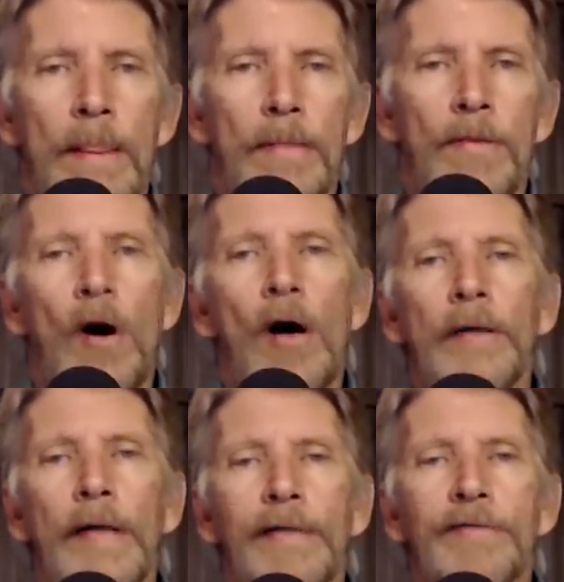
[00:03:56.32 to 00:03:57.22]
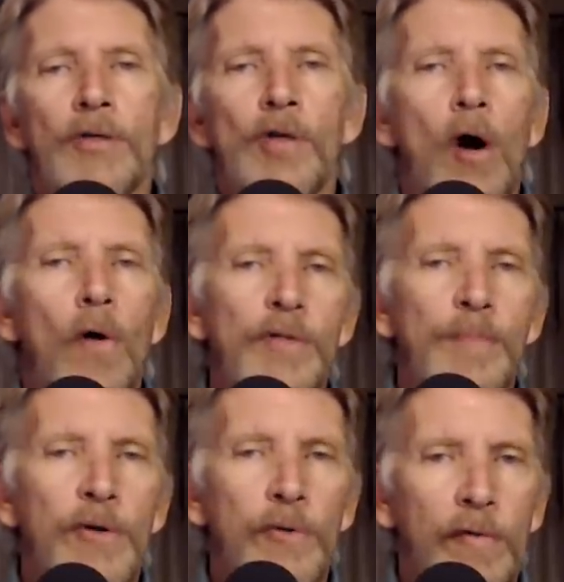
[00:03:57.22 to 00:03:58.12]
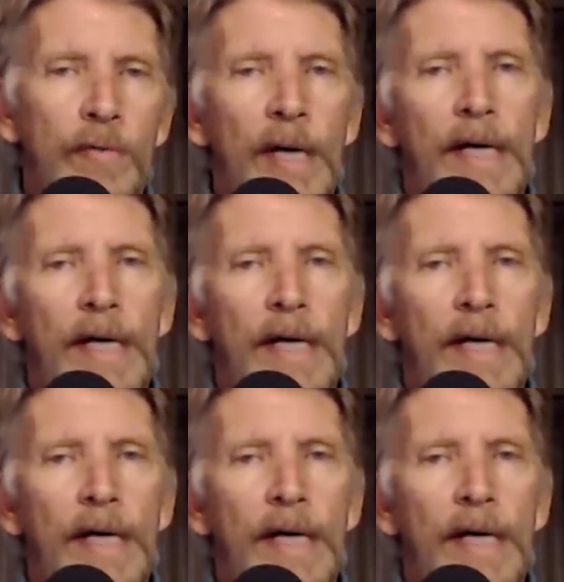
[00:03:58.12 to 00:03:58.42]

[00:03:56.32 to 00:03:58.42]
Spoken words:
The hard left has always been driven by